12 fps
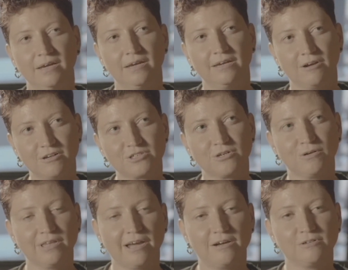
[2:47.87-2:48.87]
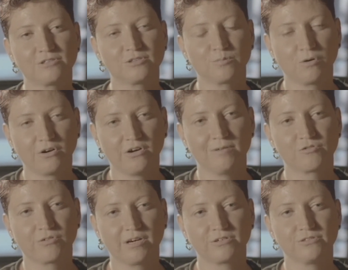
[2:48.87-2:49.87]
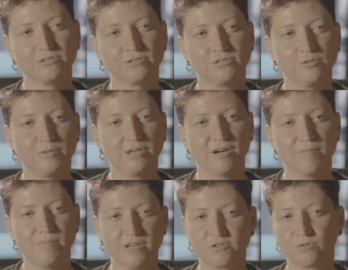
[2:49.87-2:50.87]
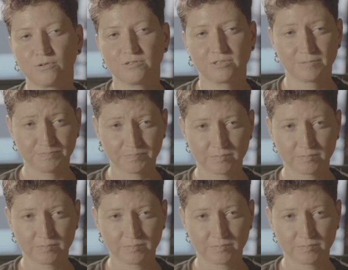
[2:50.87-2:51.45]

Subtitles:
It also allows the program directors to become mentors.